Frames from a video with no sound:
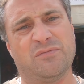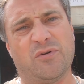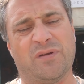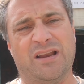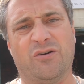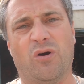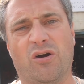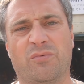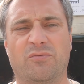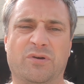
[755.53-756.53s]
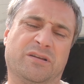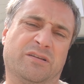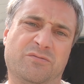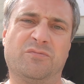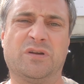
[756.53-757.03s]
might be a little while but we're,
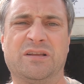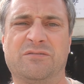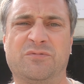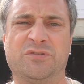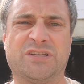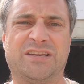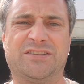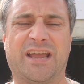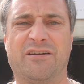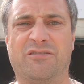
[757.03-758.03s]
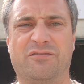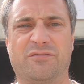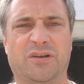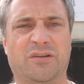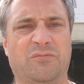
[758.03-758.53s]
we're, we'll send this data off
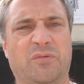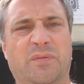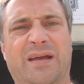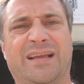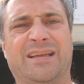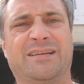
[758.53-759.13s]
and we'll be back